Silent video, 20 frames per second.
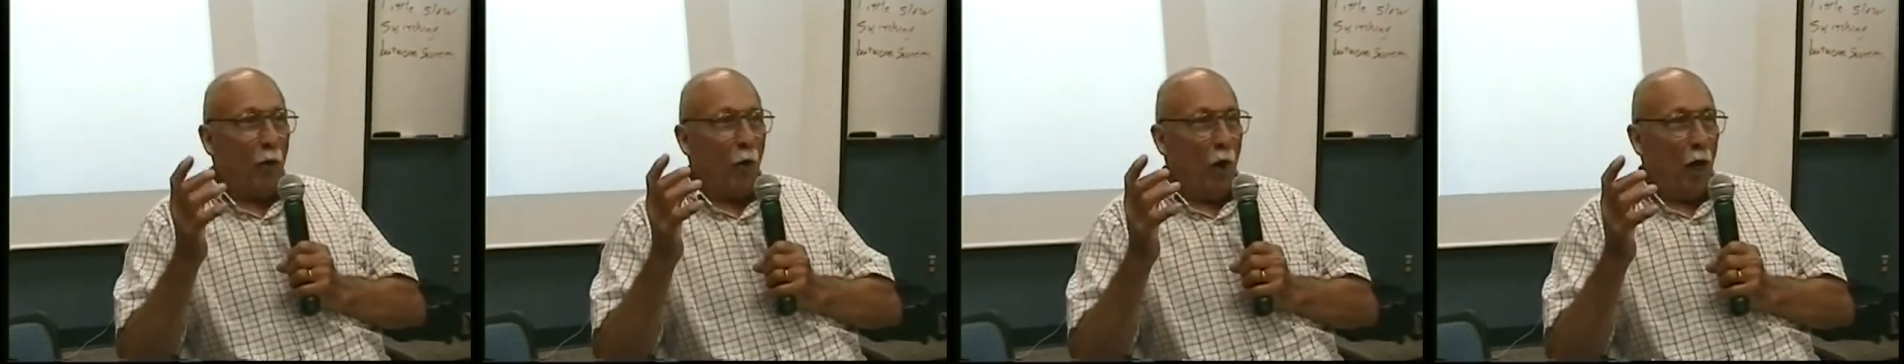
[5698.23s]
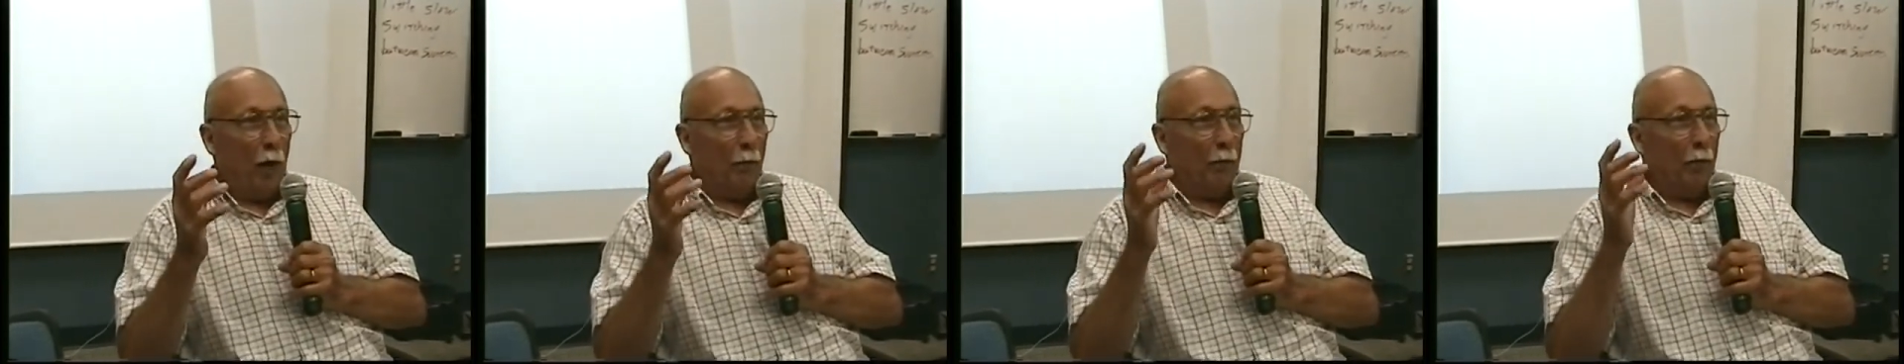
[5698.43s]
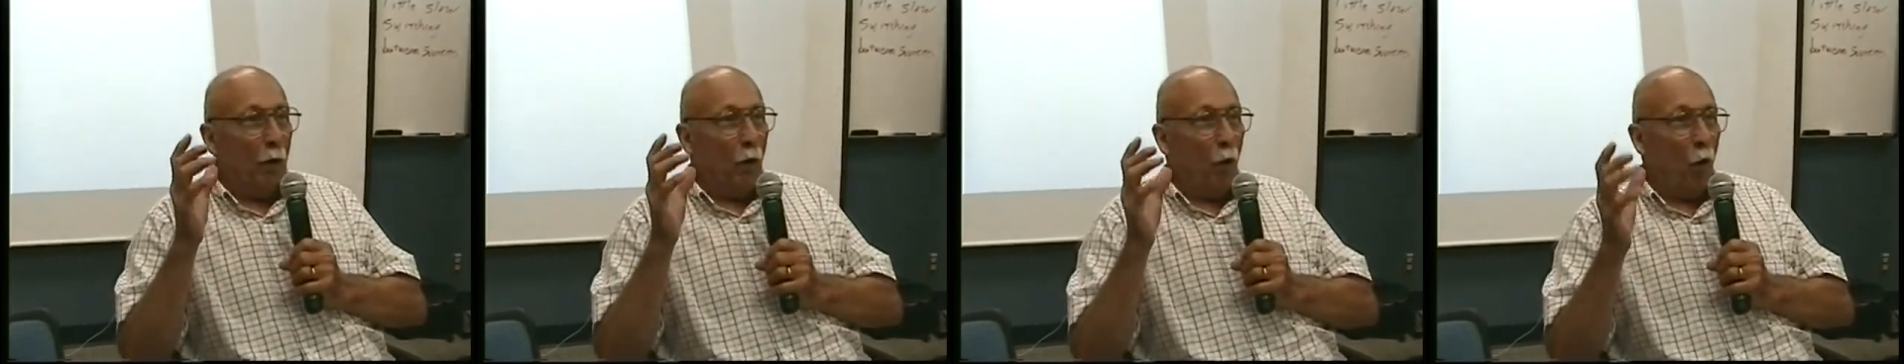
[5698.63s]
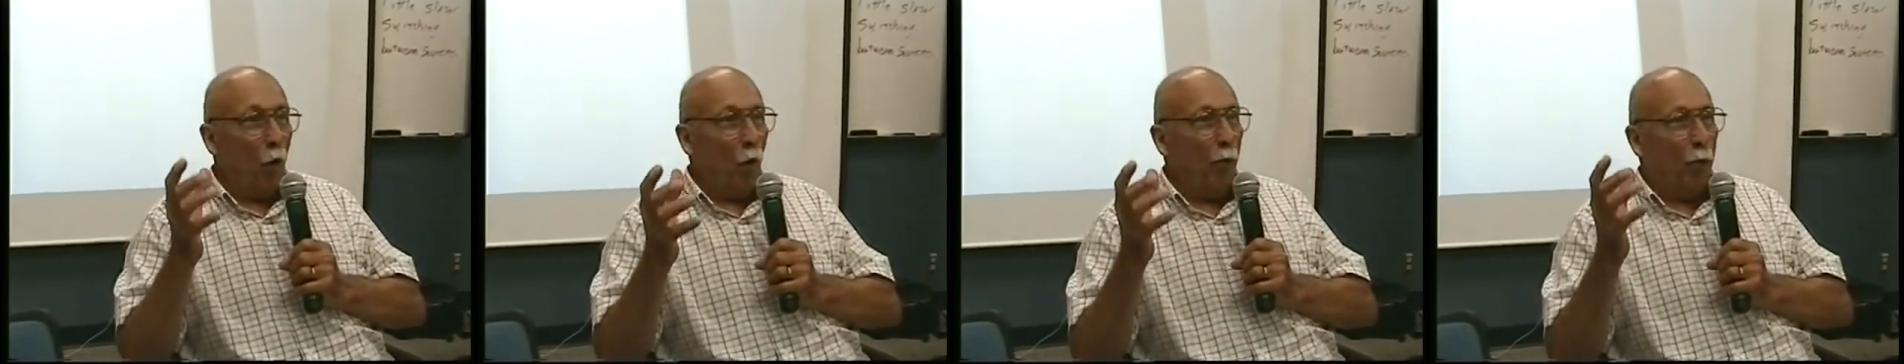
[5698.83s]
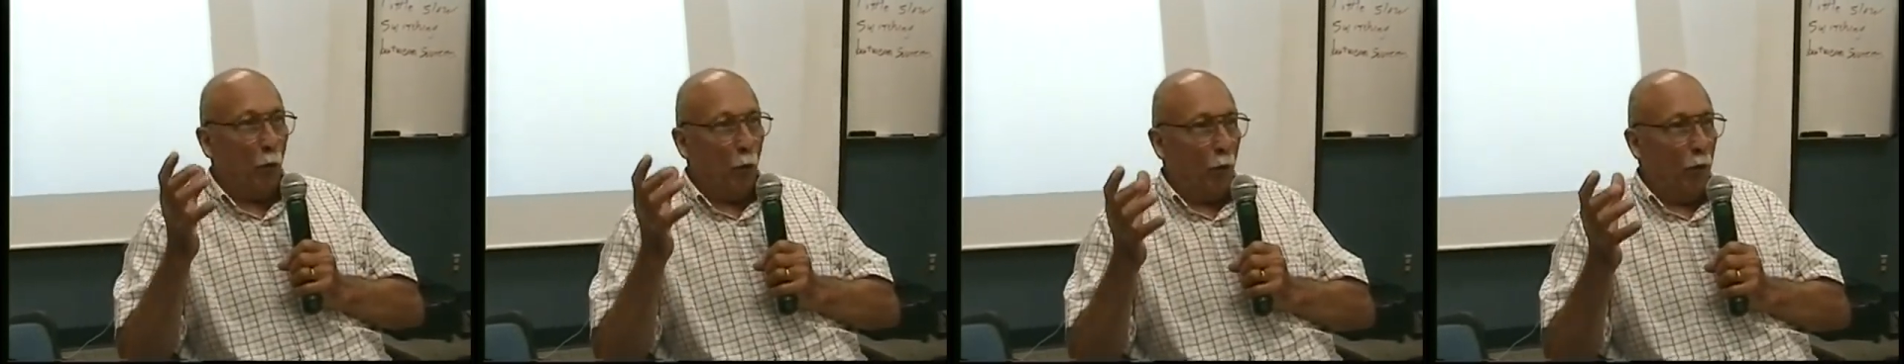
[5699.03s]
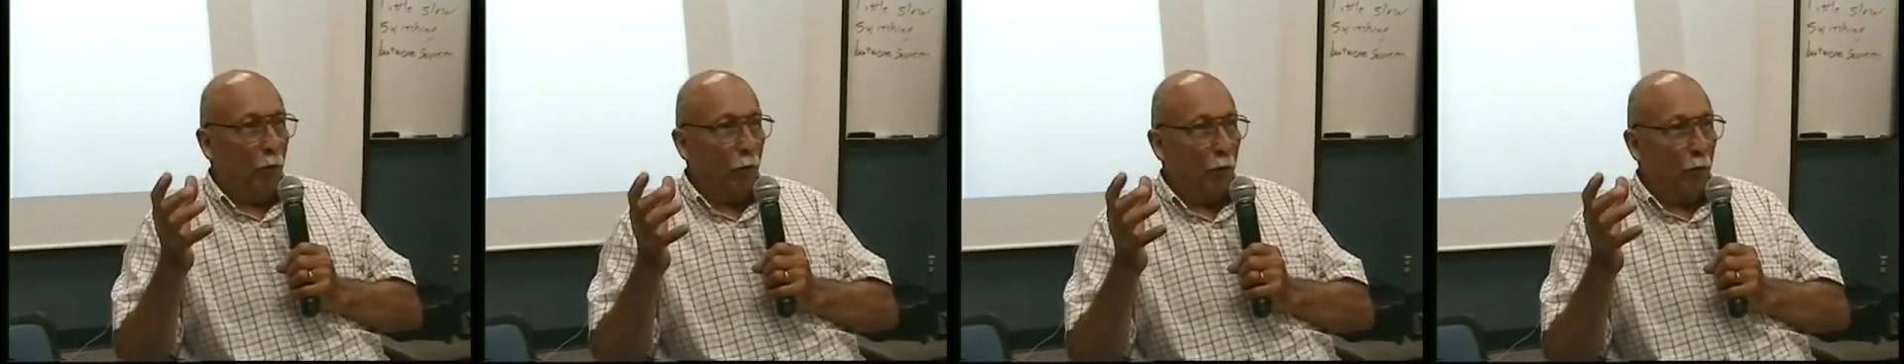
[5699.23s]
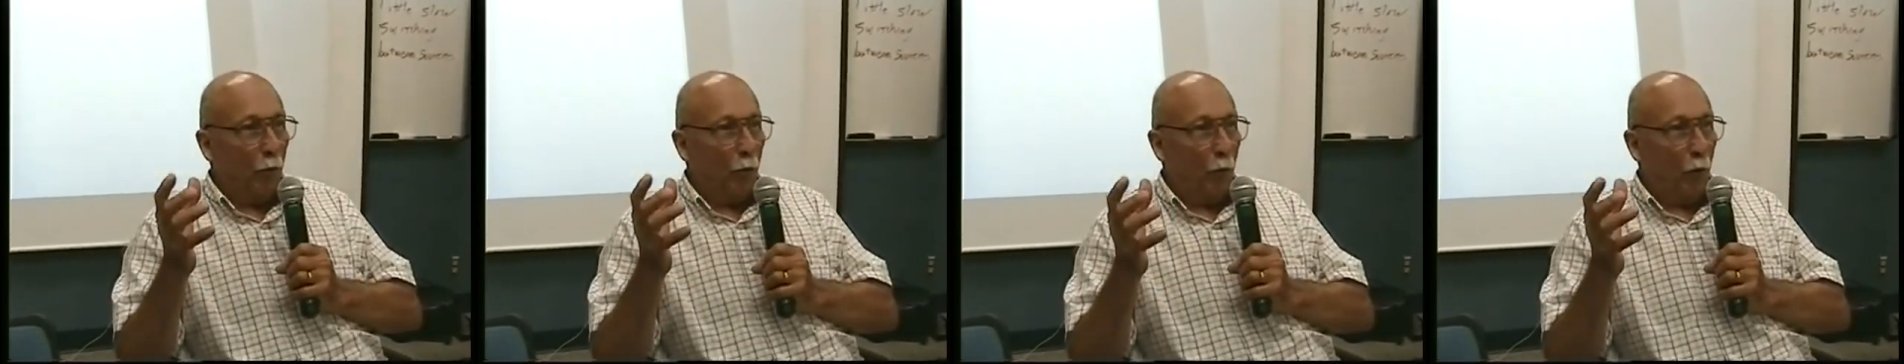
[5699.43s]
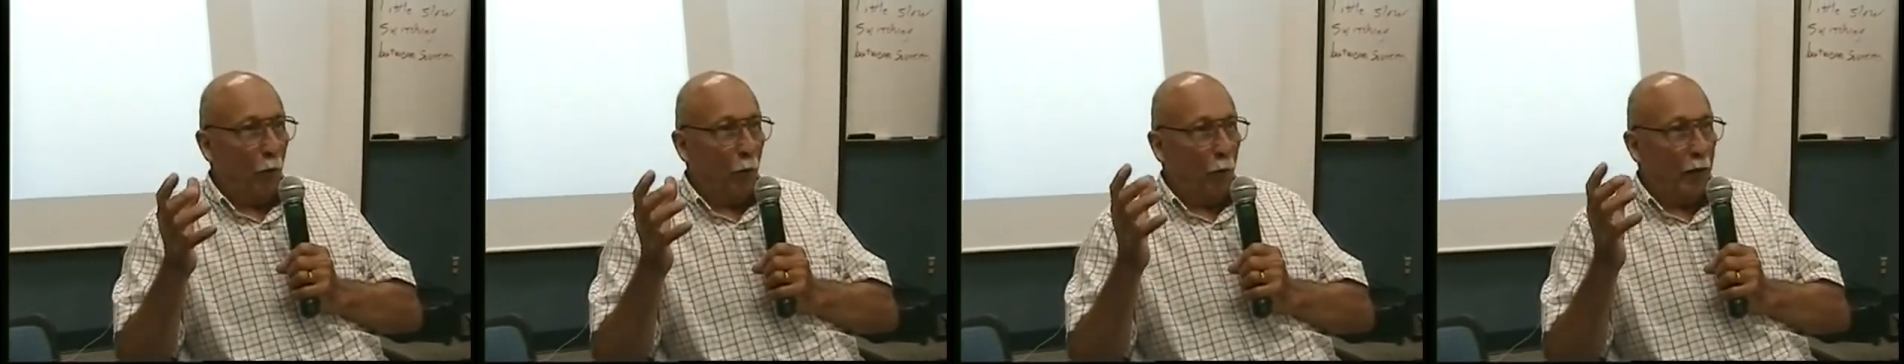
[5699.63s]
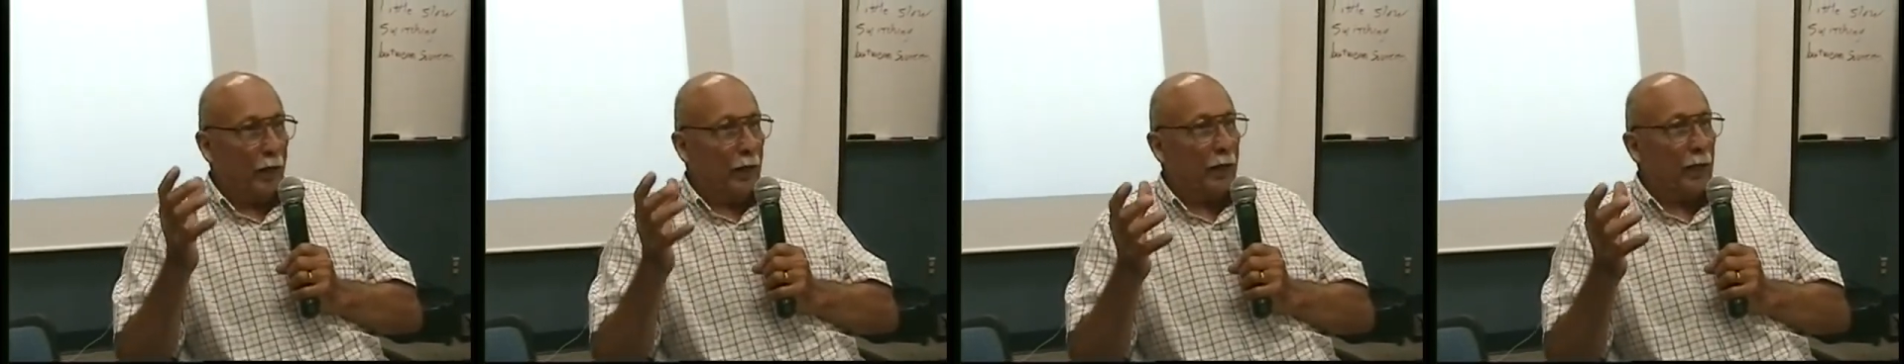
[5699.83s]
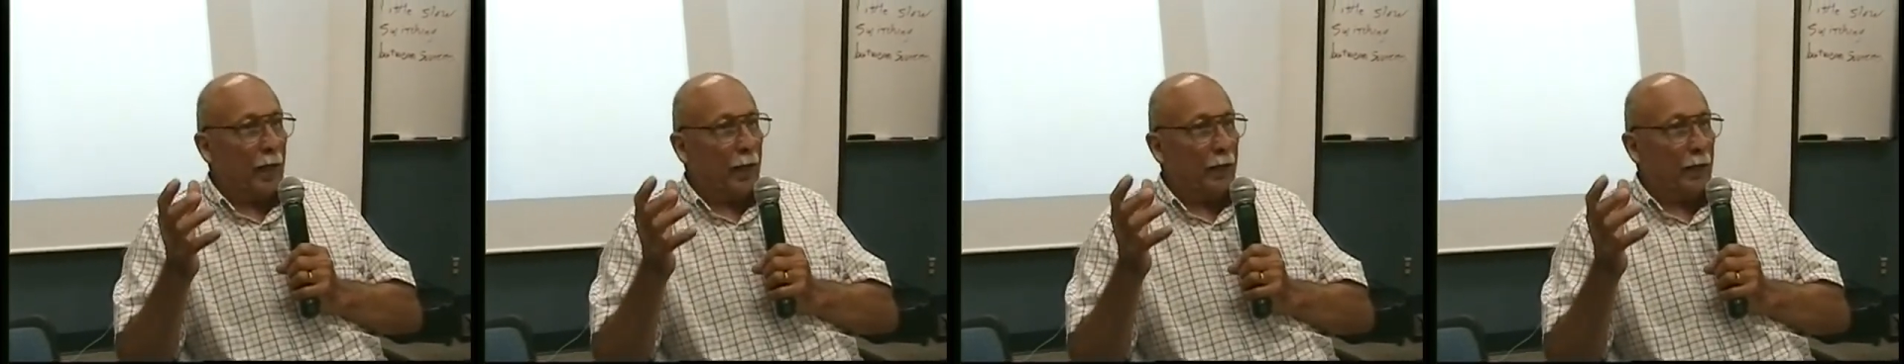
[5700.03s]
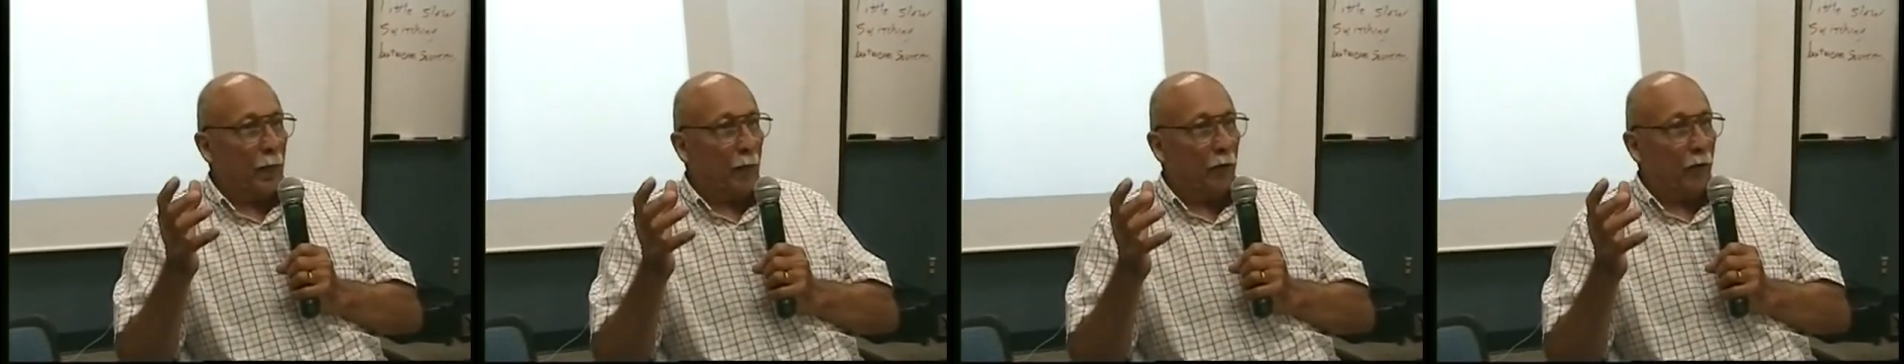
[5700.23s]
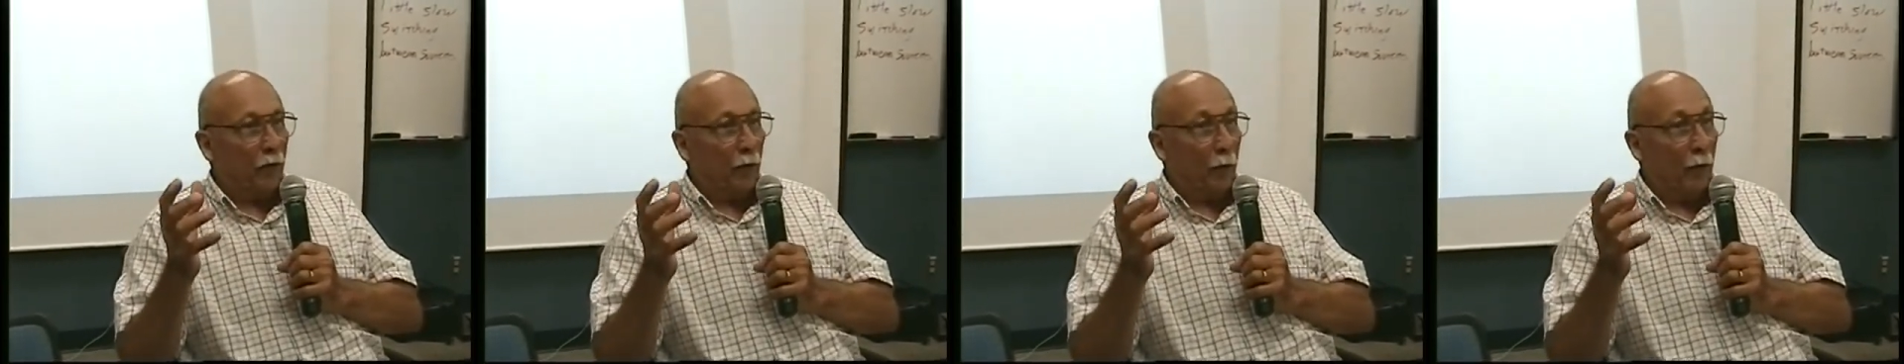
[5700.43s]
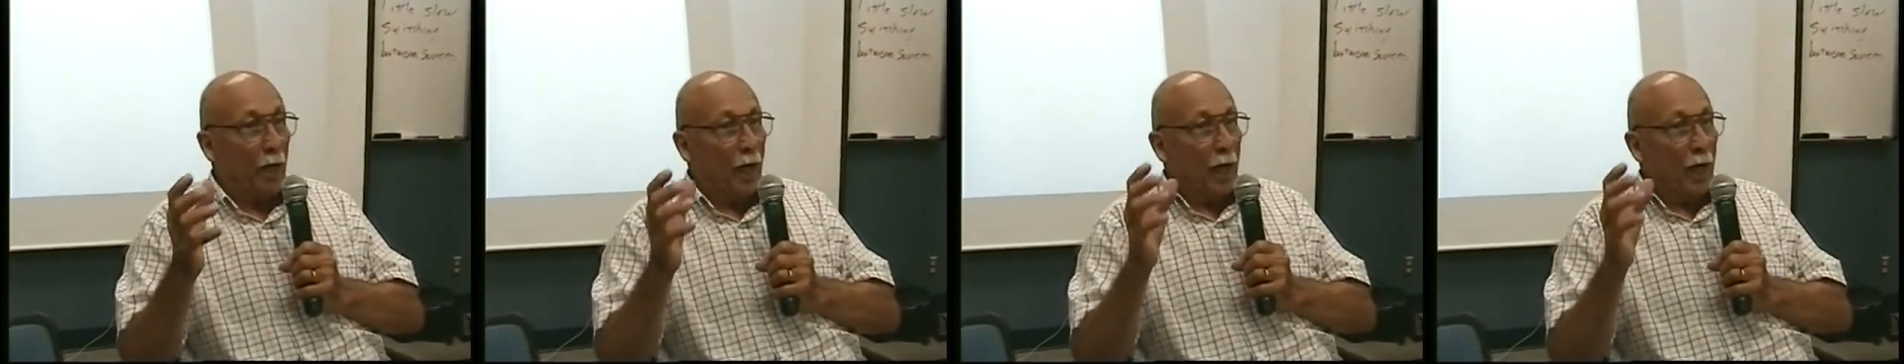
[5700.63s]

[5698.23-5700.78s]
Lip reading: call them a hobo? Where did that come from?